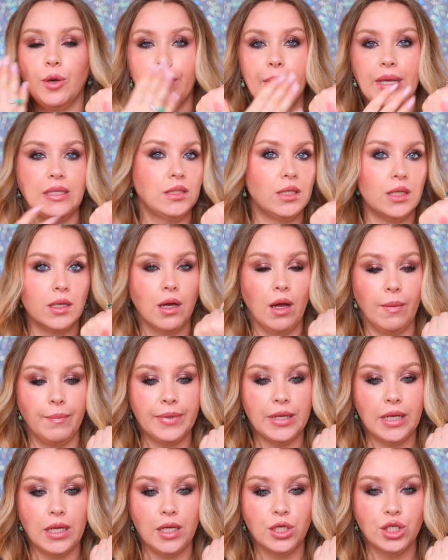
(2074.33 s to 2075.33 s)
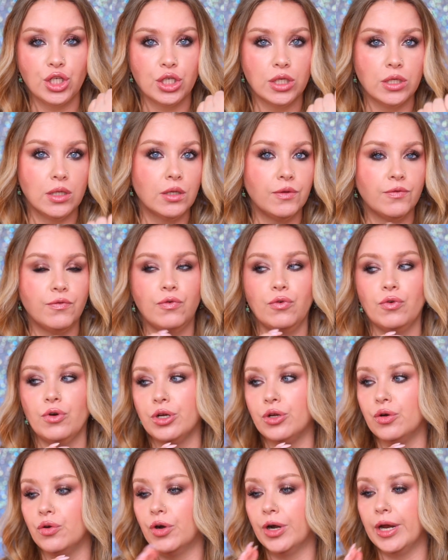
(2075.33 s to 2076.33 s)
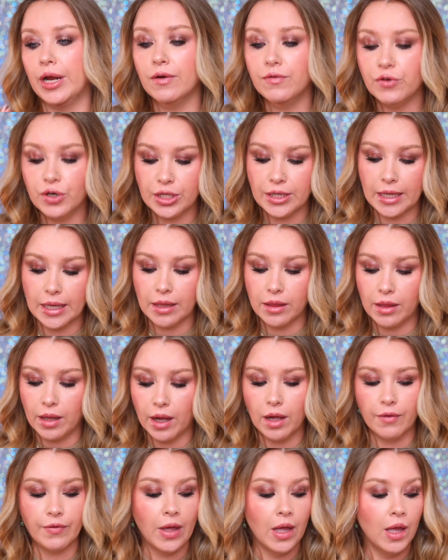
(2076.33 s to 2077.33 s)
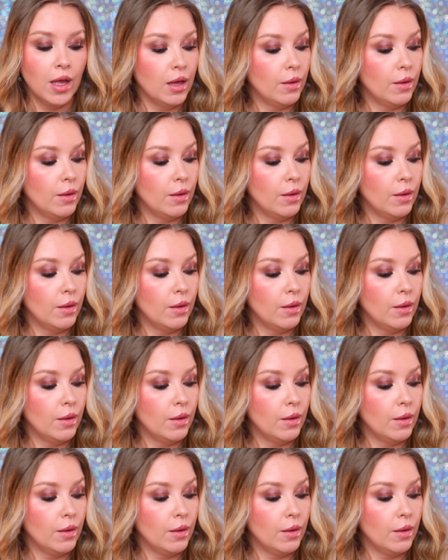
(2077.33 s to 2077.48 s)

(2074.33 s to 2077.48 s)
basic combination for your everyday life,